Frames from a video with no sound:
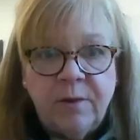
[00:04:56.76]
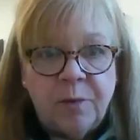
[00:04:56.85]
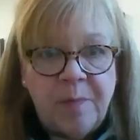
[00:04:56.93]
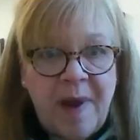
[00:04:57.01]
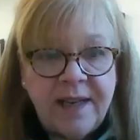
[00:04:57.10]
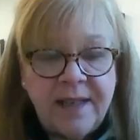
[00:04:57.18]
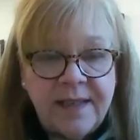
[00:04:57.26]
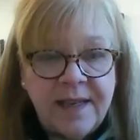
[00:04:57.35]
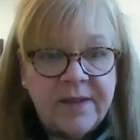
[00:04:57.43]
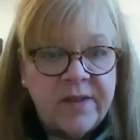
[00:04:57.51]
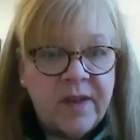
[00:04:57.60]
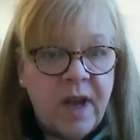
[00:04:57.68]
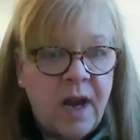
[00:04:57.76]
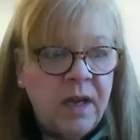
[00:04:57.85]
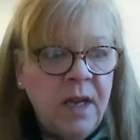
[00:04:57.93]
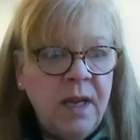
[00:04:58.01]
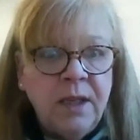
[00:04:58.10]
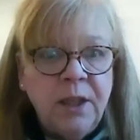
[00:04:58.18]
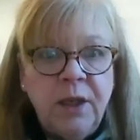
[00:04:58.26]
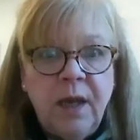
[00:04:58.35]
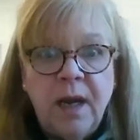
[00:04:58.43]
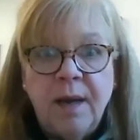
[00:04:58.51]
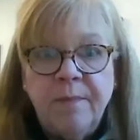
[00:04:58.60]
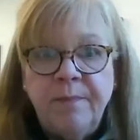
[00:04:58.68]
are buying a Tesla,
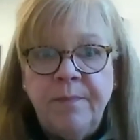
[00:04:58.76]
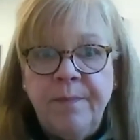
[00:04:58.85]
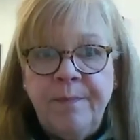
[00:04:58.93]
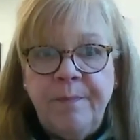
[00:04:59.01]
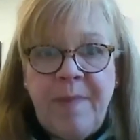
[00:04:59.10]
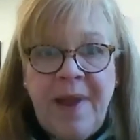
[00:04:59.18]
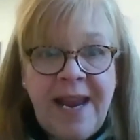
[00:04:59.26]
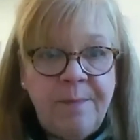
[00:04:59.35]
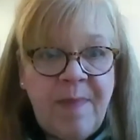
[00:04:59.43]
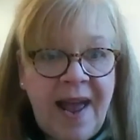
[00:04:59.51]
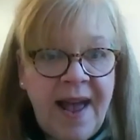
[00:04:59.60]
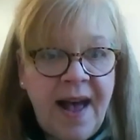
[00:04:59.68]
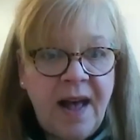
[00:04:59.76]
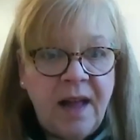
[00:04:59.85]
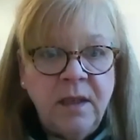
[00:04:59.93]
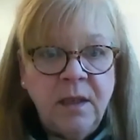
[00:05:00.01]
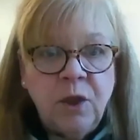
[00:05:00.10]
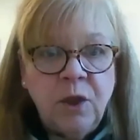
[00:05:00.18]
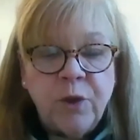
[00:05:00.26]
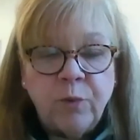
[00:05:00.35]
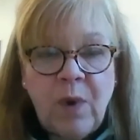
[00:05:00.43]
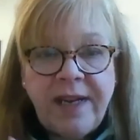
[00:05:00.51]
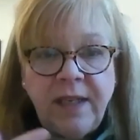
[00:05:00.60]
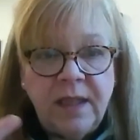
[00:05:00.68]
PayPal, the
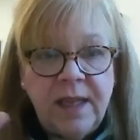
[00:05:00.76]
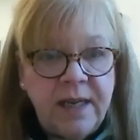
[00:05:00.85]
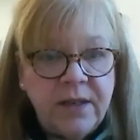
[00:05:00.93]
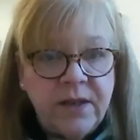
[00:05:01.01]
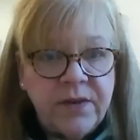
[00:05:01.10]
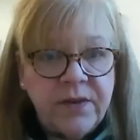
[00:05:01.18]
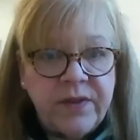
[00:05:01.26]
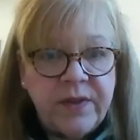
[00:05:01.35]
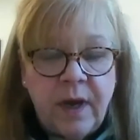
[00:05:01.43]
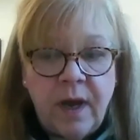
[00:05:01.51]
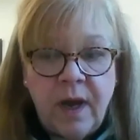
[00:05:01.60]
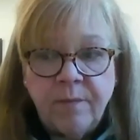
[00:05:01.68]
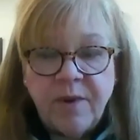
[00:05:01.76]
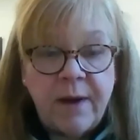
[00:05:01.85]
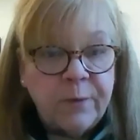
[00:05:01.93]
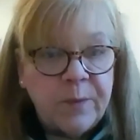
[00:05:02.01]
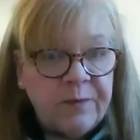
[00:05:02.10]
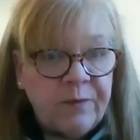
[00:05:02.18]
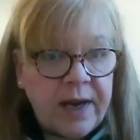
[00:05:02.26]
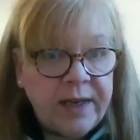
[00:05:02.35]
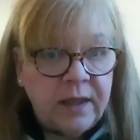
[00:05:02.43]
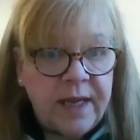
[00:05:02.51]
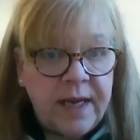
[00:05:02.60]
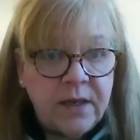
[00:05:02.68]
regulators, government
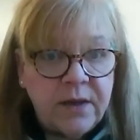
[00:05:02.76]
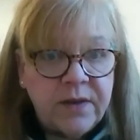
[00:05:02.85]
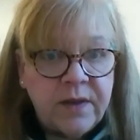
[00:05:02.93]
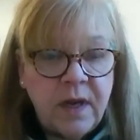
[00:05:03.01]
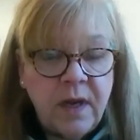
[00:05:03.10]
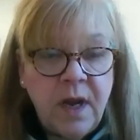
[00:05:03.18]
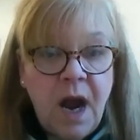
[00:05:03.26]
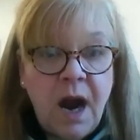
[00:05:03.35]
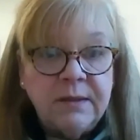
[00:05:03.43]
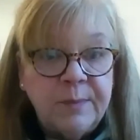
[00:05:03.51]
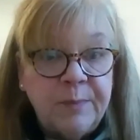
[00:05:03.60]
regulators are